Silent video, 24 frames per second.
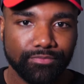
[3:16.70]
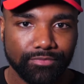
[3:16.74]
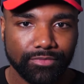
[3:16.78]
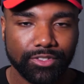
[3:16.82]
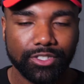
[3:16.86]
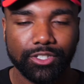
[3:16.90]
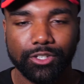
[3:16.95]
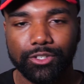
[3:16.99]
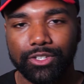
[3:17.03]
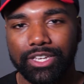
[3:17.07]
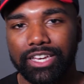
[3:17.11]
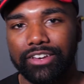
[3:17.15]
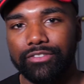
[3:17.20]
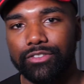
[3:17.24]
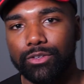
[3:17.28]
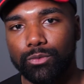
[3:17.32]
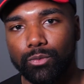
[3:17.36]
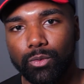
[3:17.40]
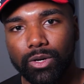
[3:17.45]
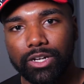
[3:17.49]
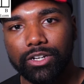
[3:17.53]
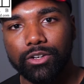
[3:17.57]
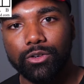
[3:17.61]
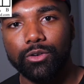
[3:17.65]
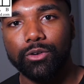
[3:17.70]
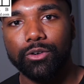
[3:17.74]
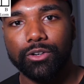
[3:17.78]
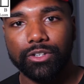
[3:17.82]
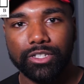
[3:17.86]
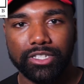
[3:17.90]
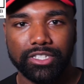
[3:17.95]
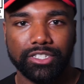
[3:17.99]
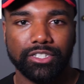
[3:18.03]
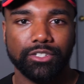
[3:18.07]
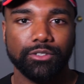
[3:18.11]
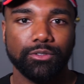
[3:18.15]
So you have the 1 chord,
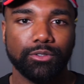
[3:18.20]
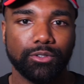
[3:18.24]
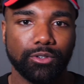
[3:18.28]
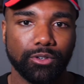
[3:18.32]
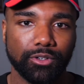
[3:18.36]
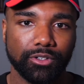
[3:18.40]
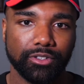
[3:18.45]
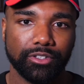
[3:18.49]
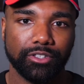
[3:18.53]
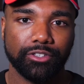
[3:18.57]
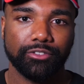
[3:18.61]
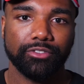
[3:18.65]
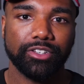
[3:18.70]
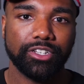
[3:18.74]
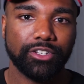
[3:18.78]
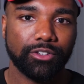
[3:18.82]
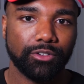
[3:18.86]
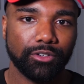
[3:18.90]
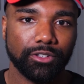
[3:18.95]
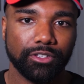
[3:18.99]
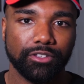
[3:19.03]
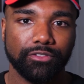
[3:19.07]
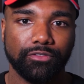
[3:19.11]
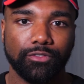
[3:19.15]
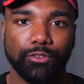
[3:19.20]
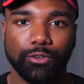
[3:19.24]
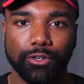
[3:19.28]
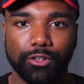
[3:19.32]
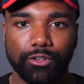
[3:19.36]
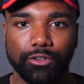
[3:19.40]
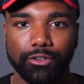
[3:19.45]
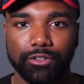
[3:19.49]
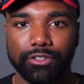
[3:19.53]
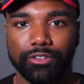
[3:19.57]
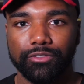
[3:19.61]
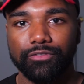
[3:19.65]
the 2 chord, the 3 chord, the 4
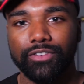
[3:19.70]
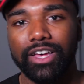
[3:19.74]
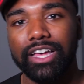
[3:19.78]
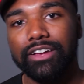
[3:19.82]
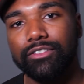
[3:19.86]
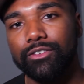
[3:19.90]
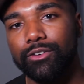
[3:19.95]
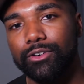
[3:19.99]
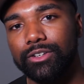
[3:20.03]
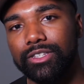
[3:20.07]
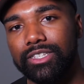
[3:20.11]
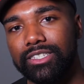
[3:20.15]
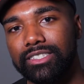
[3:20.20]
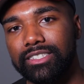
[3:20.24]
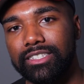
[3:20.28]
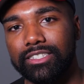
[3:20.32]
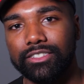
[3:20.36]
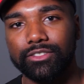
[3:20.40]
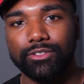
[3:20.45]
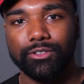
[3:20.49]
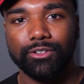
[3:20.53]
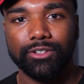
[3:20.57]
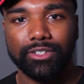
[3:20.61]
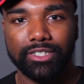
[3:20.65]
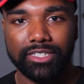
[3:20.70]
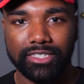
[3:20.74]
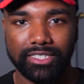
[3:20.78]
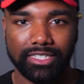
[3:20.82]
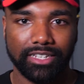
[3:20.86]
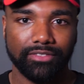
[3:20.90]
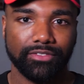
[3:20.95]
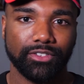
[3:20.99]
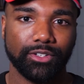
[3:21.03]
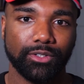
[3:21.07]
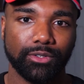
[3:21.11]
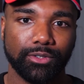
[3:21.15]
chord, the 5 chord, the 6 chord, and the
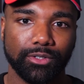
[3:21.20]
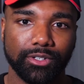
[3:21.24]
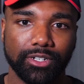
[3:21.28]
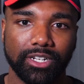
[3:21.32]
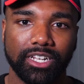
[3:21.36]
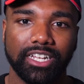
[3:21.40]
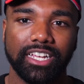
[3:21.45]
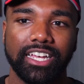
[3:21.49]
7 chord.